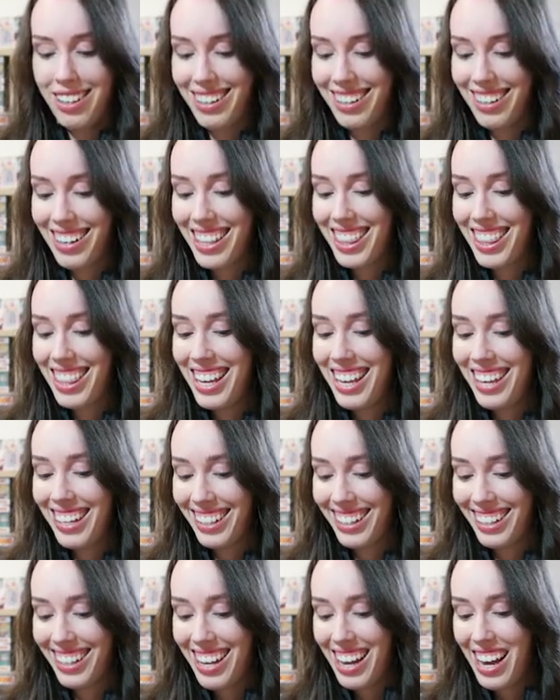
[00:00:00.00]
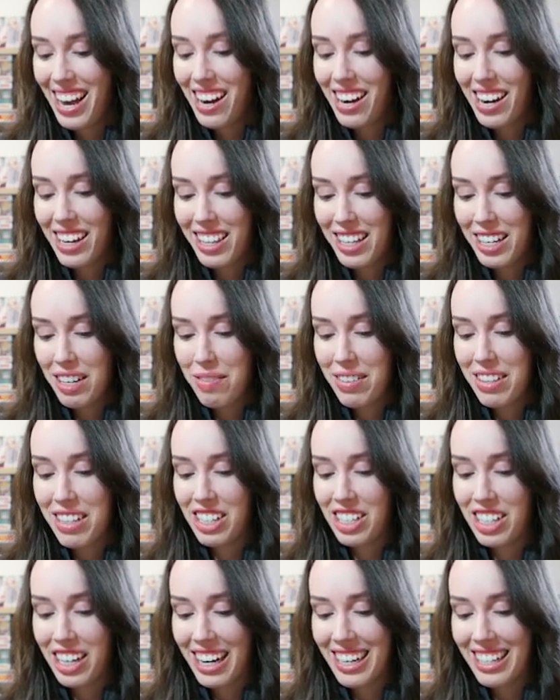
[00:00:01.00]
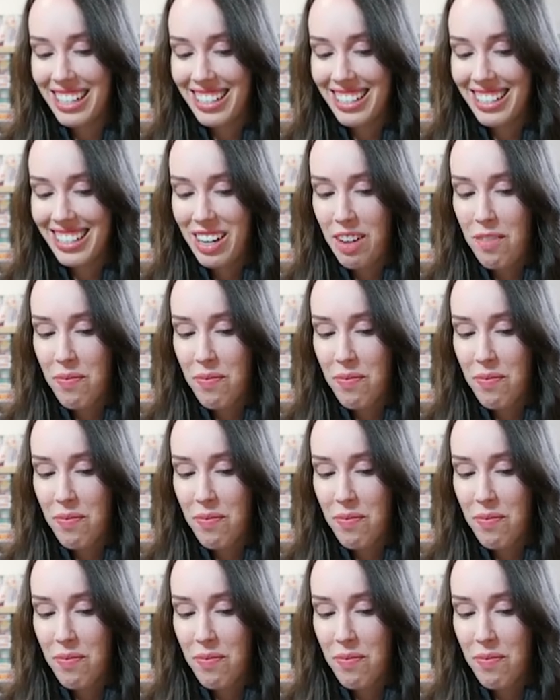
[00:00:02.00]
I think, I think with Jace,